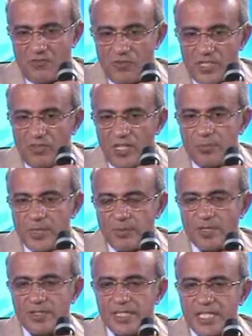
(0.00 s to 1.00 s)
when will
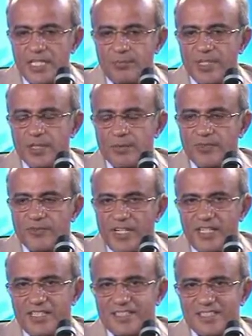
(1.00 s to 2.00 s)
people really become
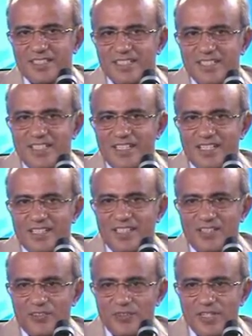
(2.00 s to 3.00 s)
aware
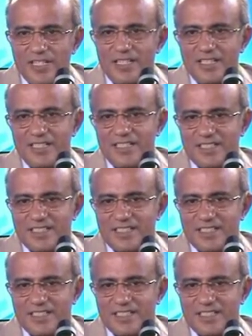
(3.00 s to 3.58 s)
that really